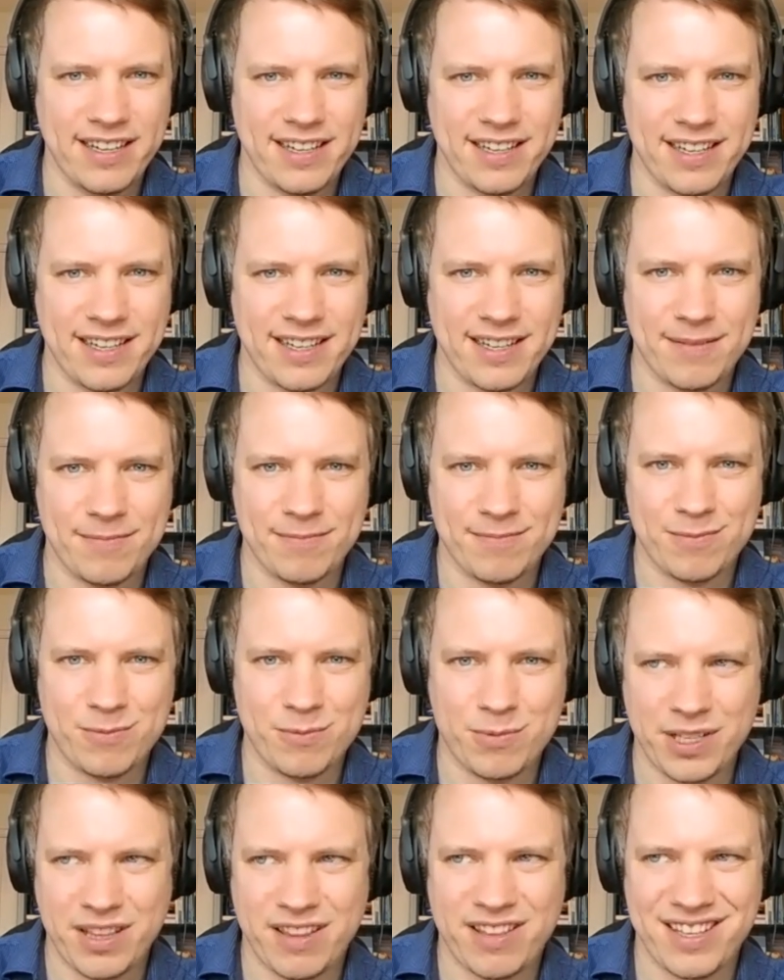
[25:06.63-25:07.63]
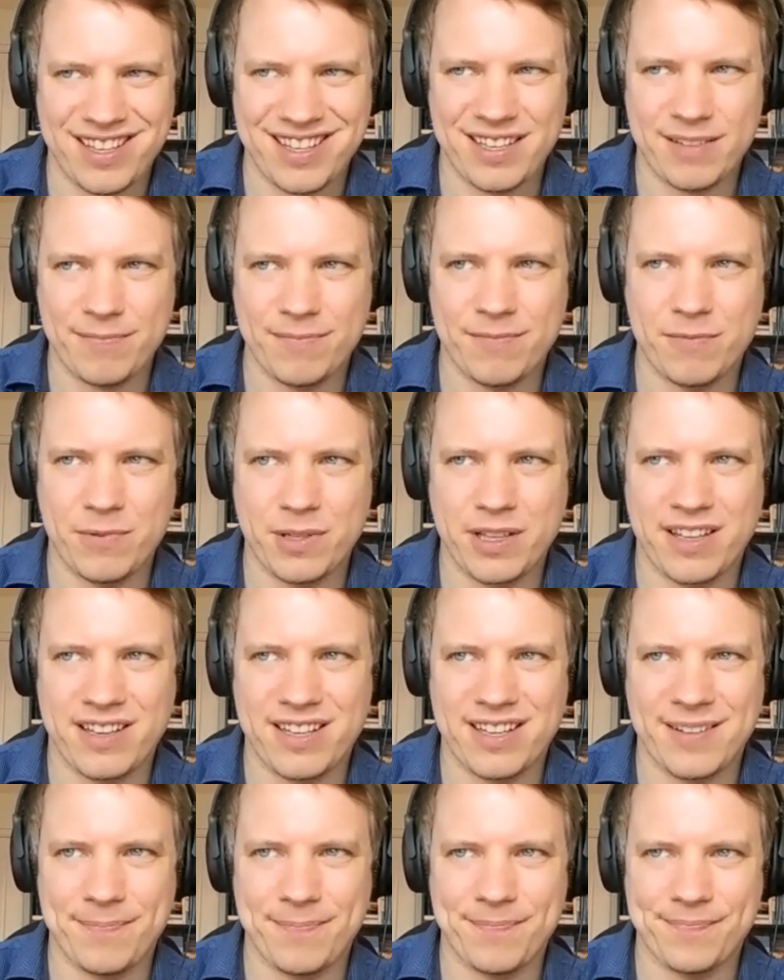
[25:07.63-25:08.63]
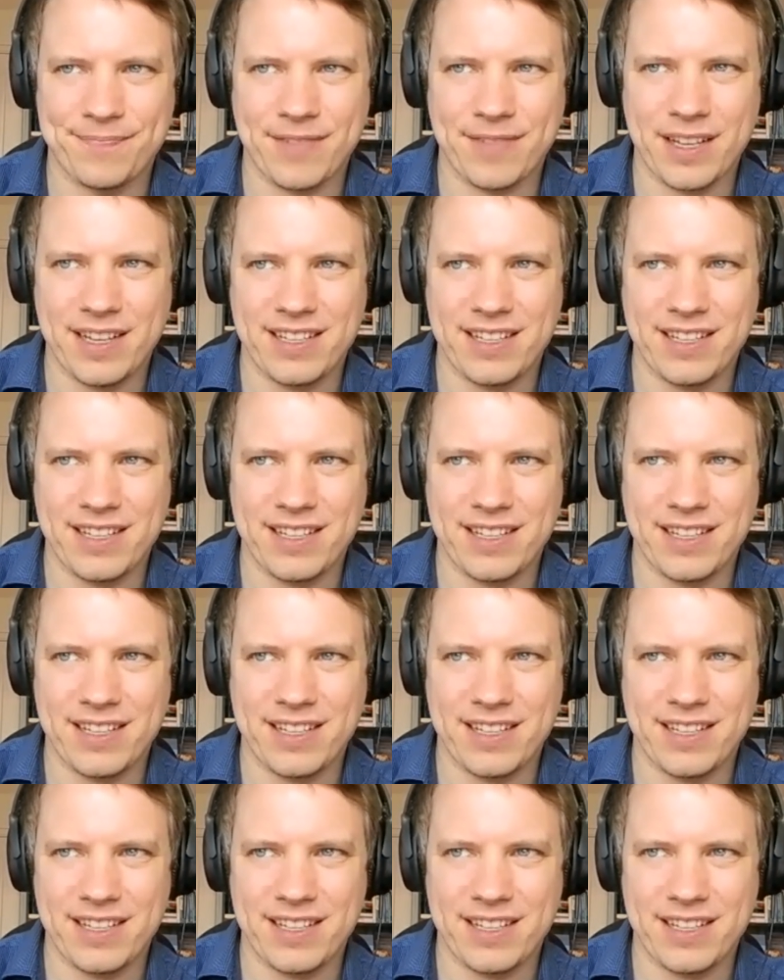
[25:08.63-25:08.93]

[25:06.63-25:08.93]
um, with a with a, um,